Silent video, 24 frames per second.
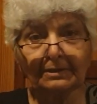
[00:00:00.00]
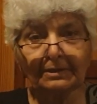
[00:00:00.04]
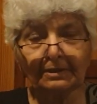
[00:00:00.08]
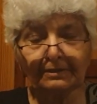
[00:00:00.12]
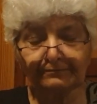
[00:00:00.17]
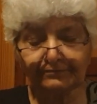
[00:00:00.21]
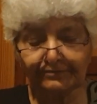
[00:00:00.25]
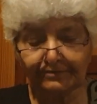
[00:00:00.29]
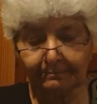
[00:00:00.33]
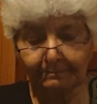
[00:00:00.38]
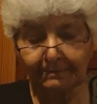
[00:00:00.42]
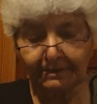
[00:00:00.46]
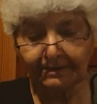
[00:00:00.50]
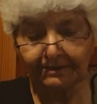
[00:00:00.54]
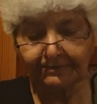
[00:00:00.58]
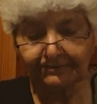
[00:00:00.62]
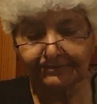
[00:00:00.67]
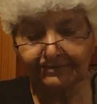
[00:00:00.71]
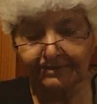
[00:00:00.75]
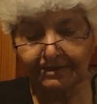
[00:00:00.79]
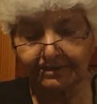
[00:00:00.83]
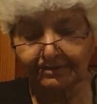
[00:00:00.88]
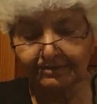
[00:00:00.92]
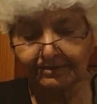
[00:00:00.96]
of similar
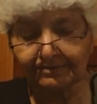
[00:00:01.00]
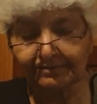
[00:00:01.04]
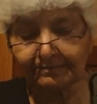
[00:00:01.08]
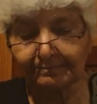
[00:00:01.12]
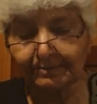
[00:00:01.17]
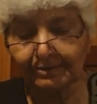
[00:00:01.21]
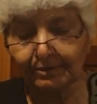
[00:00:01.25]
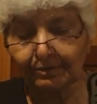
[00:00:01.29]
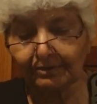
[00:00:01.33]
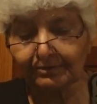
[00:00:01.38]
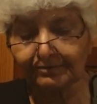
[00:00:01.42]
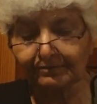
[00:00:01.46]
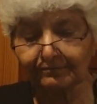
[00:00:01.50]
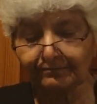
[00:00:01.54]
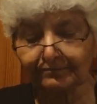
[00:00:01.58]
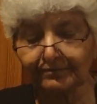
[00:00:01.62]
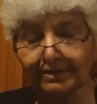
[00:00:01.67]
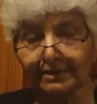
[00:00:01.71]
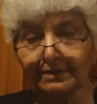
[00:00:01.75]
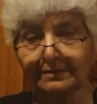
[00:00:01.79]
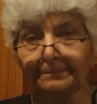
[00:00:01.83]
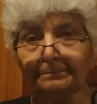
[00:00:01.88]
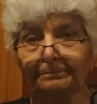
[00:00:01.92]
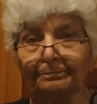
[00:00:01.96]
status because of
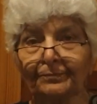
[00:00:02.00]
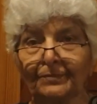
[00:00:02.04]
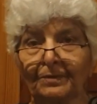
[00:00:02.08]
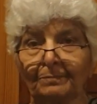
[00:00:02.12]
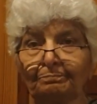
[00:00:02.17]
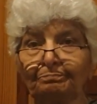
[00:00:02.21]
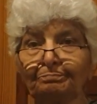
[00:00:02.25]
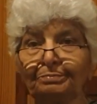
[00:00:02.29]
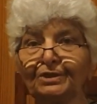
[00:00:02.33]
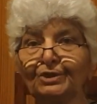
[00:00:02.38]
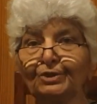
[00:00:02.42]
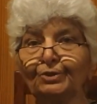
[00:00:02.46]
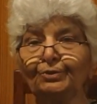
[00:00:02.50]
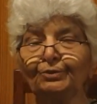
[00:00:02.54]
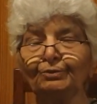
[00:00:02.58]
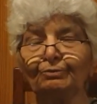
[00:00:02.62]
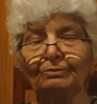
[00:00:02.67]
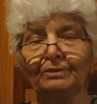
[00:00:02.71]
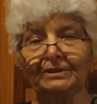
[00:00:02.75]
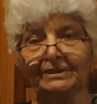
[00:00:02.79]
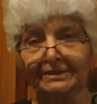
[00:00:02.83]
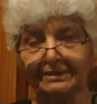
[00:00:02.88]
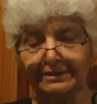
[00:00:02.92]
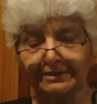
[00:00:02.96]
their
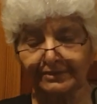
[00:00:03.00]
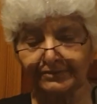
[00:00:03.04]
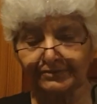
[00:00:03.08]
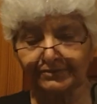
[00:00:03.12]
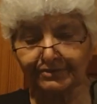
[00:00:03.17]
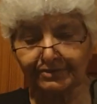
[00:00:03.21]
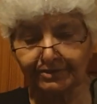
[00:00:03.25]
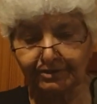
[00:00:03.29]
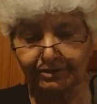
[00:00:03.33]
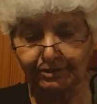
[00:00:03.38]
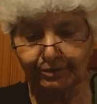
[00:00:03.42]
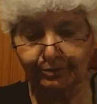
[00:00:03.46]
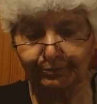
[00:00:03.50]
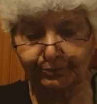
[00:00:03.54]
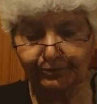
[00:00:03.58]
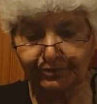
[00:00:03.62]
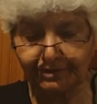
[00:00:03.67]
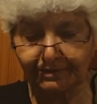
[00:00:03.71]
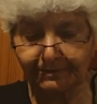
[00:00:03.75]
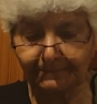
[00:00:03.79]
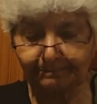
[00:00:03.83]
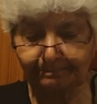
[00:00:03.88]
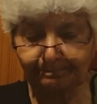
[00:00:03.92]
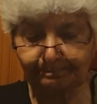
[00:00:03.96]
peculiar
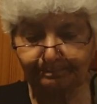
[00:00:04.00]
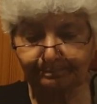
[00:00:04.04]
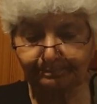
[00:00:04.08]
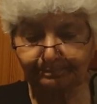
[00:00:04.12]
institution.